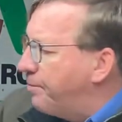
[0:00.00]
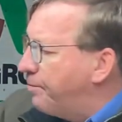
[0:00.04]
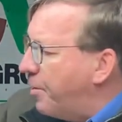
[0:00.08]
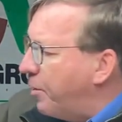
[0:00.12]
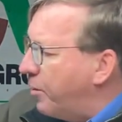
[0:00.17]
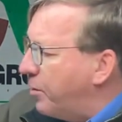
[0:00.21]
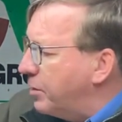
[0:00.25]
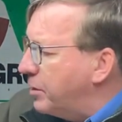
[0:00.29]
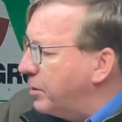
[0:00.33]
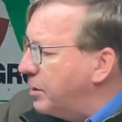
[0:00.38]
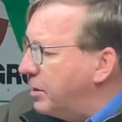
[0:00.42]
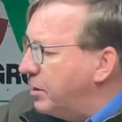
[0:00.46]

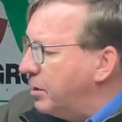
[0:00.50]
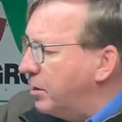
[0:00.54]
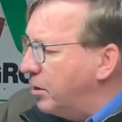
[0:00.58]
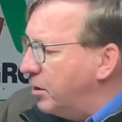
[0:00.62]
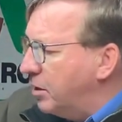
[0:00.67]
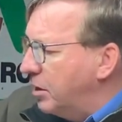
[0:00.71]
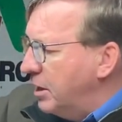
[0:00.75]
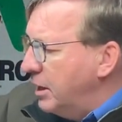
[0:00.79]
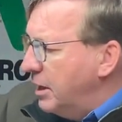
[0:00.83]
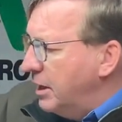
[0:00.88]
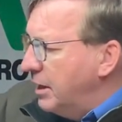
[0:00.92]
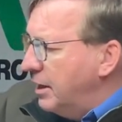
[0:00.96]
part
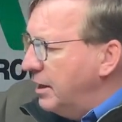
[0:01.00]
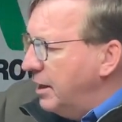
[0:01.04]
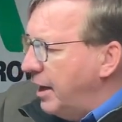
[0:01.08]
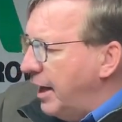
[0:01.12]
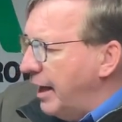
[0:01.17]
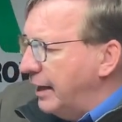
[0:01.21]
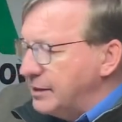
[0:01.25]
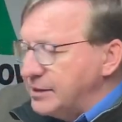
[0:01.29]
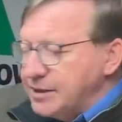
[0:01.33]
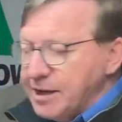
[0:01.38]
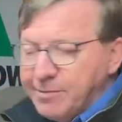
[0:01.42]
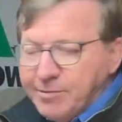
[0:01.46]
here,
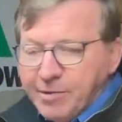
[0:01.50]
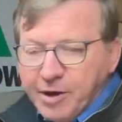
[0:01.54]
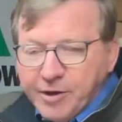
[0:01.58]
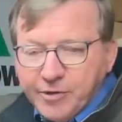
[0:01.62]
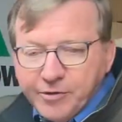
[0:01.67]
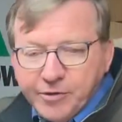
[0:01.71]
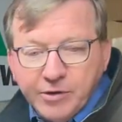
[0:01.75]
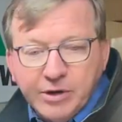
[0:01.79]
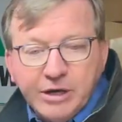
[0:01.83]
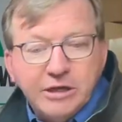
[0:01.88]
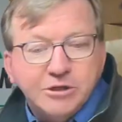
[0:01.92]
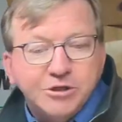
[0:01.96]
had some
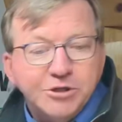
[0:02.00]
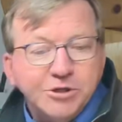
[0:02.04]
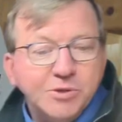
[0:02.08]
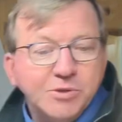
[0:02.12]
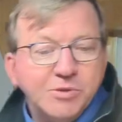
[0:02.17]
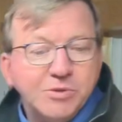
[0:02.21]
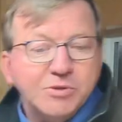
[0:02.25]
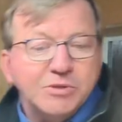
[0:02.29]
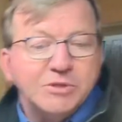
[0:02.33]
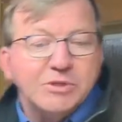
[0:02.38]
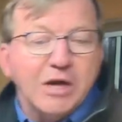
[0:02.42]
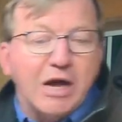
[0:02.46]
other
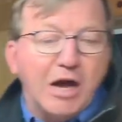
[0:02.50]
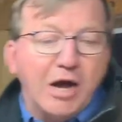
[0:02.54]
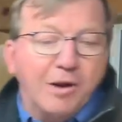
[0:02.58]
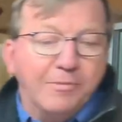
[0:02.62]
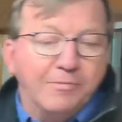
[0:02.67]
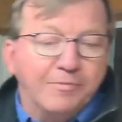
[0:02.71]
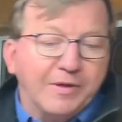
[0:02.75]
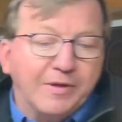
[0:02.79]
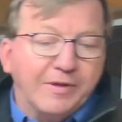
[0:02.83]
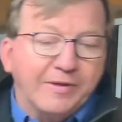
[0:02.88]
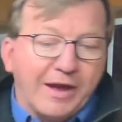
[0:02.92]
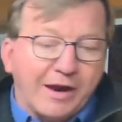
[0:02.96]
issues,
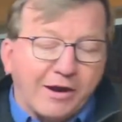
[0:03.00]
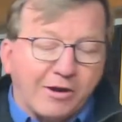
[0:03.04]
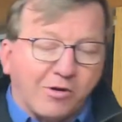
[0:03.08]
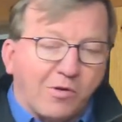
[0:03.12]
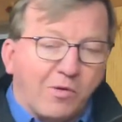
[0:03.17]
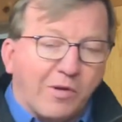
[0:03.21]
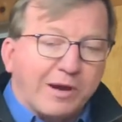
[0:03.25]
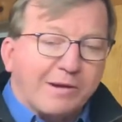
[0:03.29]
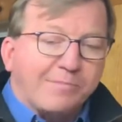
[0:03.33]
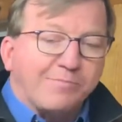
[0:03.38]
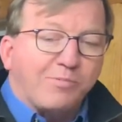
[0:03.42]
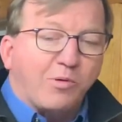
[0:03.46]
and that
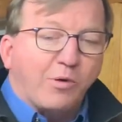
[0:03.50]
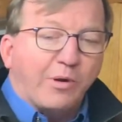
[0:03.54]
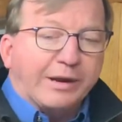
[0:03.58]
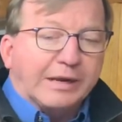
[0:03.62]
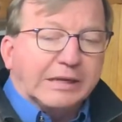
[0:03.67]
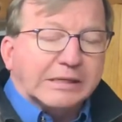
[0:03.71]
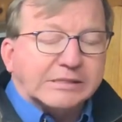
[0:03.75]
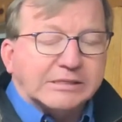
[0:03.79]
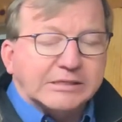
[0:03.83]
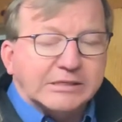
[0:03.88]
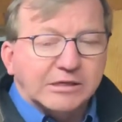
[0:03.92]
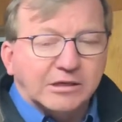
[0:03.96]
growing point
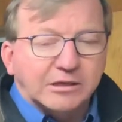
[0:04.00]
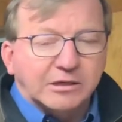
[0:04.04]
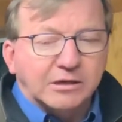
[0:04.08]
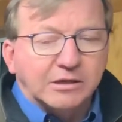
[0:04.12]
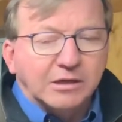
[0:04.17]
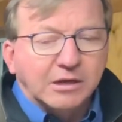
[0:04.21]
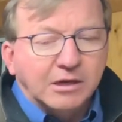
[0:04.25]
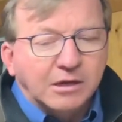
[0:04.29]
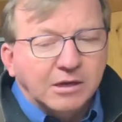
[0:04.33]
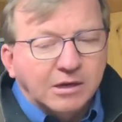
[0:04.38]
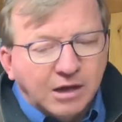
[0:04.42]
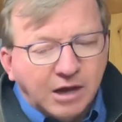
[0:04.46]
is still
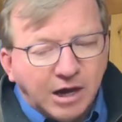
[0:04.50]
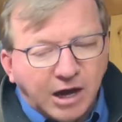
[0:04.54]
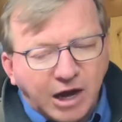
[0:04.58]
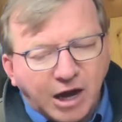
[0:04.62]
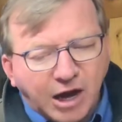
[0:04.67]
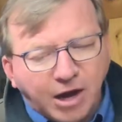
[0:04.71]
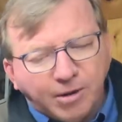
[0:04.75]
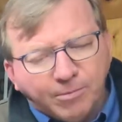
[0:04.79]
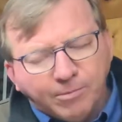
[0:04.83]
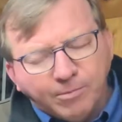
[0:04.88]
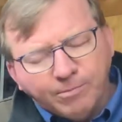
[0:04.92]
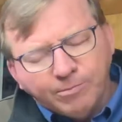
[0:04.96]

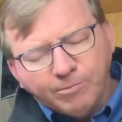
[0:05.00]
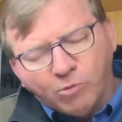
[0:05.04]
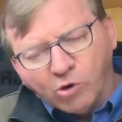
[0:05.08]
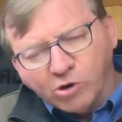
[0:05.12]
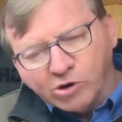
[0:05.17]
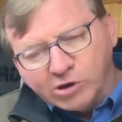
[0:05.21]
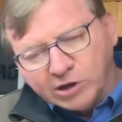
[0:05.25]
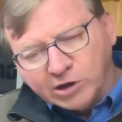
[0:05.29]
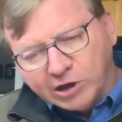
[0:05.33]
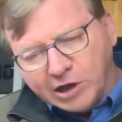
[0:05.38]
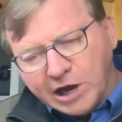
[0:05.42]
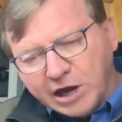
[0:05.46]
more
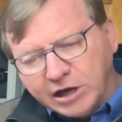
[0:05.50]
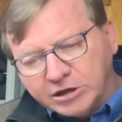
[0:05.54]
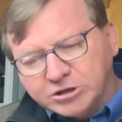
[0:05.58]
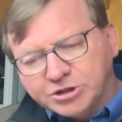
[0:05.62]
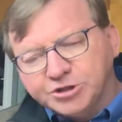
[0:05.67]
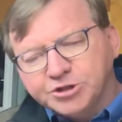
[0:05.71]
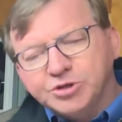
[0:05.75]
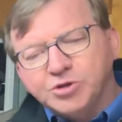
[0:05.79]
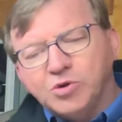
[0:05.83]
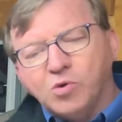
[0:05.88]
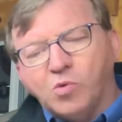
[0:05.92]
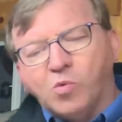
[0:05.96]

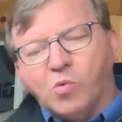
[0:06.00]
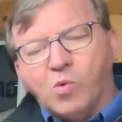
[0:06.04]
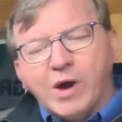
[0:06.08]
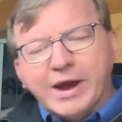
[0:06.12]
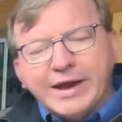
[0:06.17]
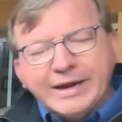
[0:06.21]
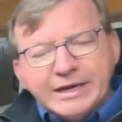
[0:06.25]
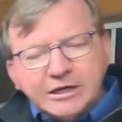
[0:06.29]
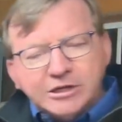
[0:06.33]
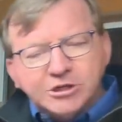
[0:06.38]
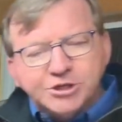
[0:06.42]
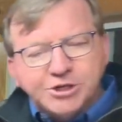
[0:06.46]
lush,
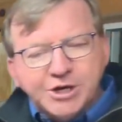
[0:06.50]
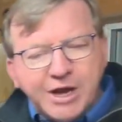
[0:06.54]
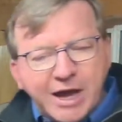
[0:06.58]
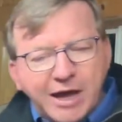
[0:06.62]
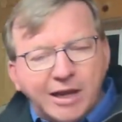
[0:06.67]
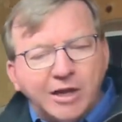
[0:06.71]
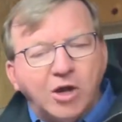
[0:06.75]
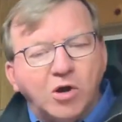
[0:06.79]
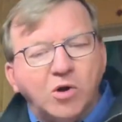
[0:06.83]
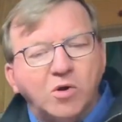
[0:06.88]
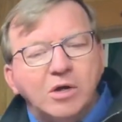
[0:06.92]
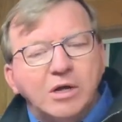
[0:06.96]
whitish
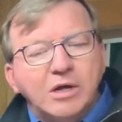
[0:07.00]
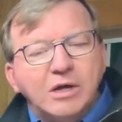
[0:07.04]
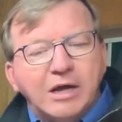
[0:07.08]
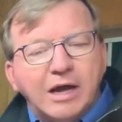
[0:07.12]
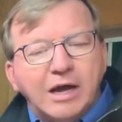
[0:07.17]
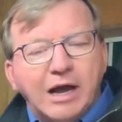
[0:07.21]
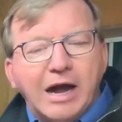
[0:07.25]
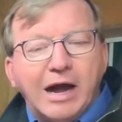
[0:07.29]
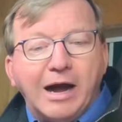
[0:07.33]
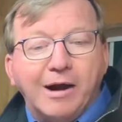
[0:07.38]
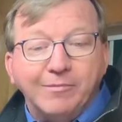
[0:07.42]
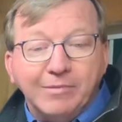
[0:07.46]
yellow,
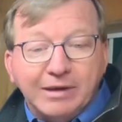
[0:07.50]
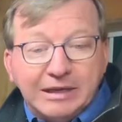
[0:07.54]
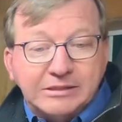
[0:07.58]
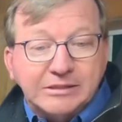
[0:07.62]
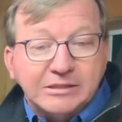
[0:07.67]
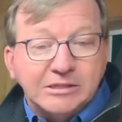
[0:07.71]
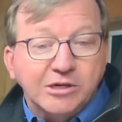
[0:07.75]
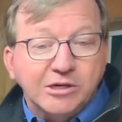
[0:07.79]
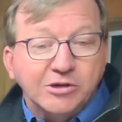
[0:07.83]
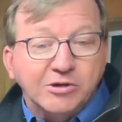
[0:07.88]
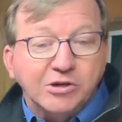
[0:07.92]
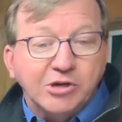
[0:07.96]
it's
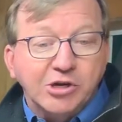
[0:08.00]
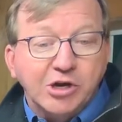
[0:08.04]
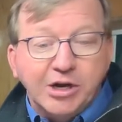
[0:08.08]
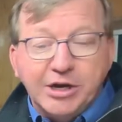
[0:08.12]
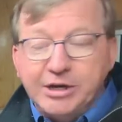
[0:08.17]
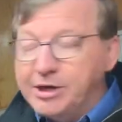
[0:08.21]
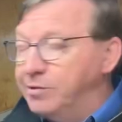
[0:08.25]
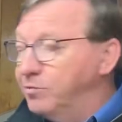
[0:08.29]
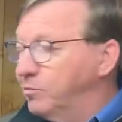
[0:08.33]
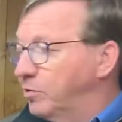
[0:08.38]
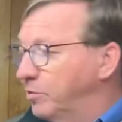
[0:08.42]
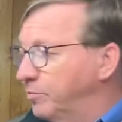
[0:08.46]
still good,
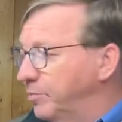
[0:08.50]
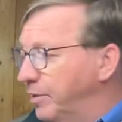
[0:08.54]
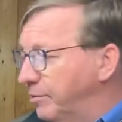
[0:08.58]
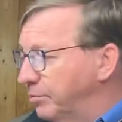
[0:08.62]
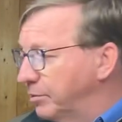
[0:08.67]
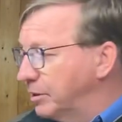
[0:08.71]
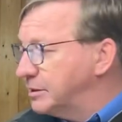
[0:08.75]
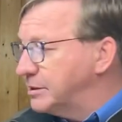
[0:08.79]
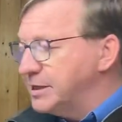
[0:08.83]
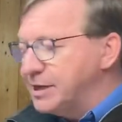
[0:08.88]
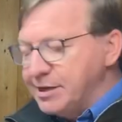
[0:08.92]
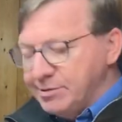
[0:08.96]
and we'll be able
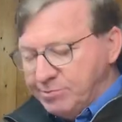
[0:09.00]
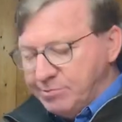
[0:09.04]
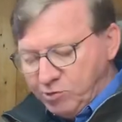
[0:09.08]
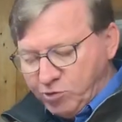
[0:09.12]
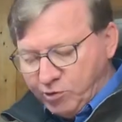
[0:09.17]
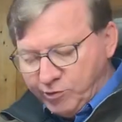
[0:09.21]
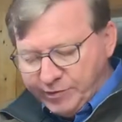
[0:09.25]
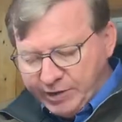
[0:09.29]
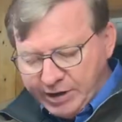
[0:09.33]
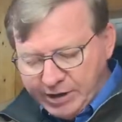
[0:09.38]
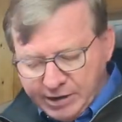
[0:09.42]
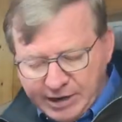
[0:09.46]
to see it
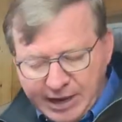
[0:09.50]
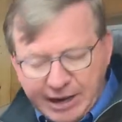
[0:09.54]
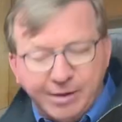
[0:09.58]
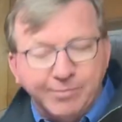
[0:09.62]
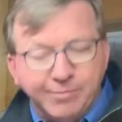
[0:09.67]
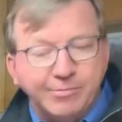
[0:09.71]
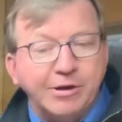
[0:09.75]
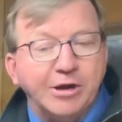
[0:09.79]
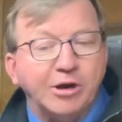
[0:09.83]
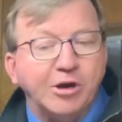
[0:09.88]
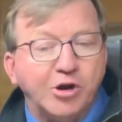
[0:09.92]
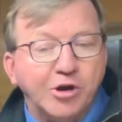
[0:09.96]
moving, and that'll
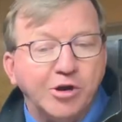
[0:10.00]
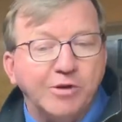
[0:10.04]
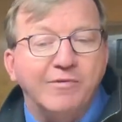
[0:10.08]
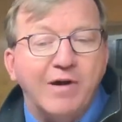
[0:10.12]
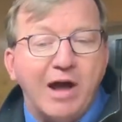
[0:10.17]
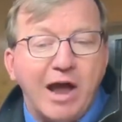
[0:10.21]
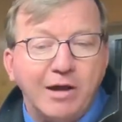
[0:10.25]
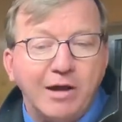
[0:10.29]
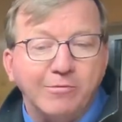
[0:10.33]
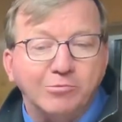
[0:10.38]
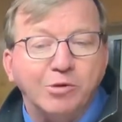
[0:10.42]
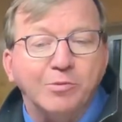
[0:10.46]
be a good
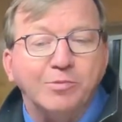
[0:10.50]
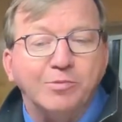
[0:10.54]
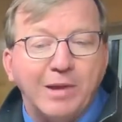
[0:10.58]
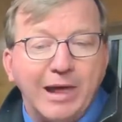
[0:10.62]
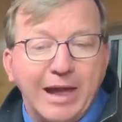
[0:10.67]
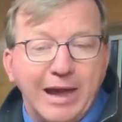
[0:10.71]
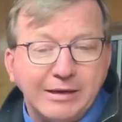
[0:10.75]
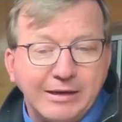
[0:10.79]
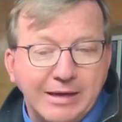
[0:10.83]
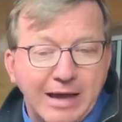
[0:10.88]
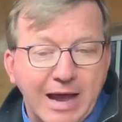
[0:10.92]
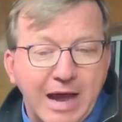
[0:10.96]
viable
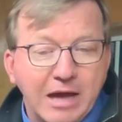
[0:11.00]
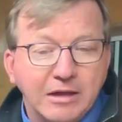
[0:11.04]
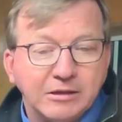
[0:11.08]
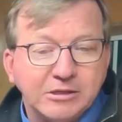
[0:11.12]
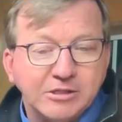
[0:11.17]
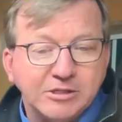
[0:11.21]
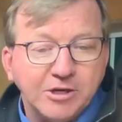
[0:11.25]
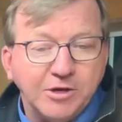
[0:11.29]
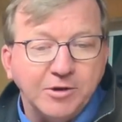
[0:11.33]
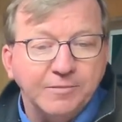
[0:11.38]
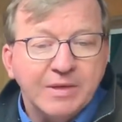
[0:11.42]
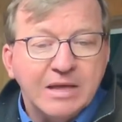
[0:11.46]
plant yet.
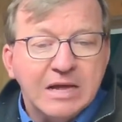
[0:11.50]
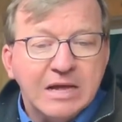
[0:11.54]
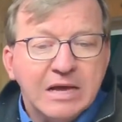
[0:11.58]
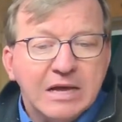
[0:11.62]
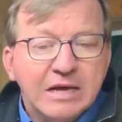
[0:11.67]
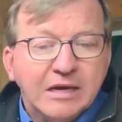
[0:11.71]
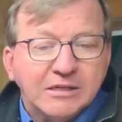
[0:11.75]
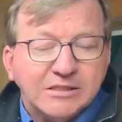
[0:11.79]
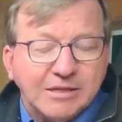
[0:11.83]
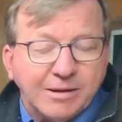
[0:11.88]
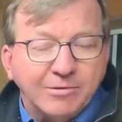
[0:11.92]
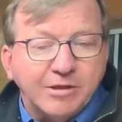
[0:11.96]
So
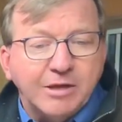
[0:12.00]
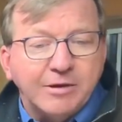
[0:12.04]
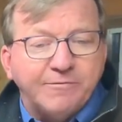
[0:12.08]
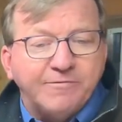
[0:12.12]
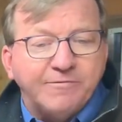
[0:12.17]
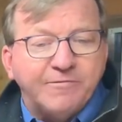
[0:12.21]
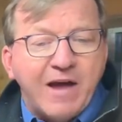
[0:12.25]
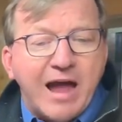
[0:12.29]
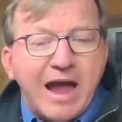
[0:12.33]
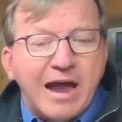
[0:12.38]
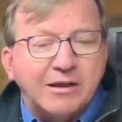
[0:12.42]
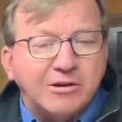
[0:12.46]
some of the
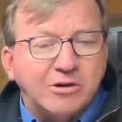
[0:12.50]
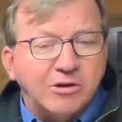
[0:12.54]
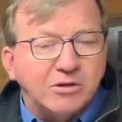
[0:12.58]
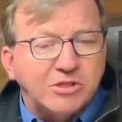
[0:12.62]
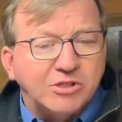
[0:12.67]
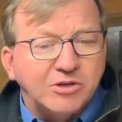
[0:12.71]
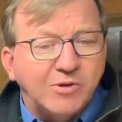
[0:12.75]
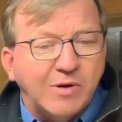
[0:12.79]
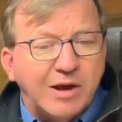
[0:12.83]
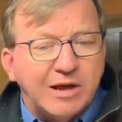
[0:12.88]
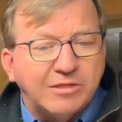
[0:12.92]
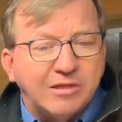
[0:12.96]
factors,
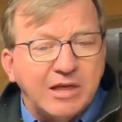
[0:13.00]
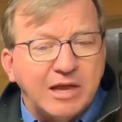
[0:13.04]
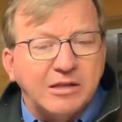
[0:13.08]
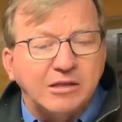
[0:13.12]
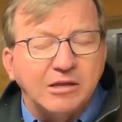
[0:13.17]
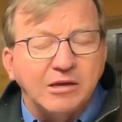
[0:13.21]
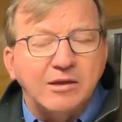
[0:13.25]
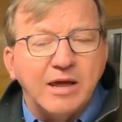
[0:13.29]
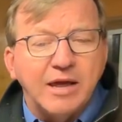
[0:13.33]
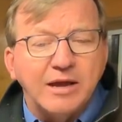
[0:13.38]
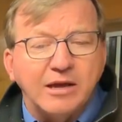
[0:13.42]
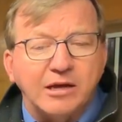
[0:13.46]
though, I think to
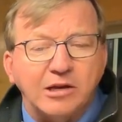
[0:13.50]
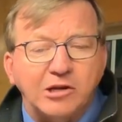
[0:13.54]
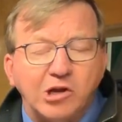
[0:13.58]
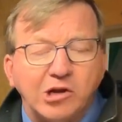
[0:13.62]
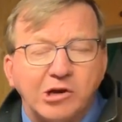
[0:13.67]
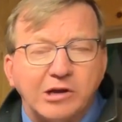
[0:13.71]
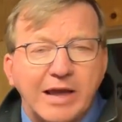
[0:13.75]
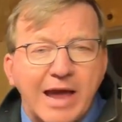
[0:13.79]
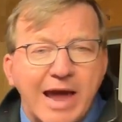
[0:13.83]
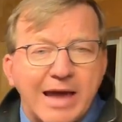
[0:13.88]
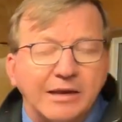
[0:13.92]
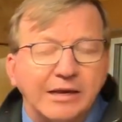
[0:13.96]
take a
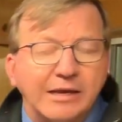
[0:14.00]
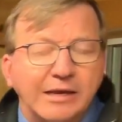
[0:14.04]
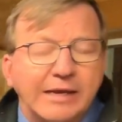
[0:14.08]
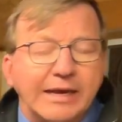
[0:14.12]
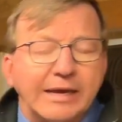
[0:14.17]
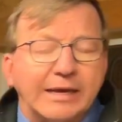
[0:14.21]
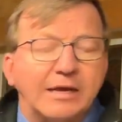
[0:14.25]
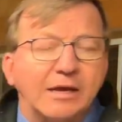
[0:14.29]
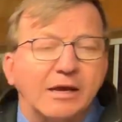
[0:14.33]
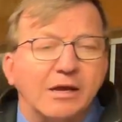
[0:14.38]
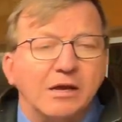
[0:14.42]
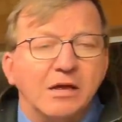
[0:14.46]
look at in
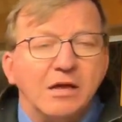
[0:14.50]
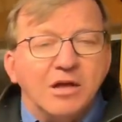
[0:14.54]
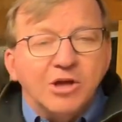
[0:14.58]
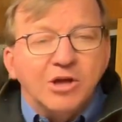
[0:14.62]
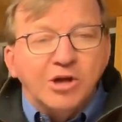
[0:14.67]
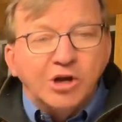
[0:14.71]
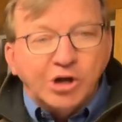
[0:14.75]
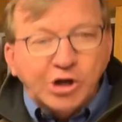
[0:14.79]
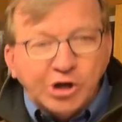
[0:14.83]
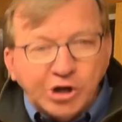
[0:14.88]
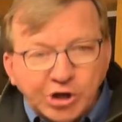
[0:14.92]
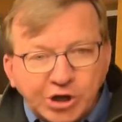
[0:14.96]
getting
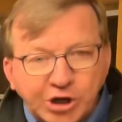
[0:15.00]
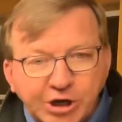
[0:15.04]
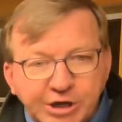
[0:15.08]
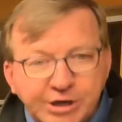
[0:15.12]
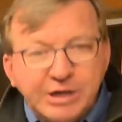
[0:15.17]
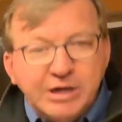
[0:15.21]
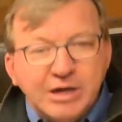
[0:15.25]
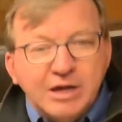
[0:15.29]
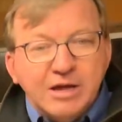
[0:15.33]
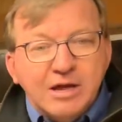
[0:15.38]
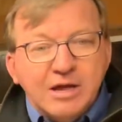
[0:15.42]
good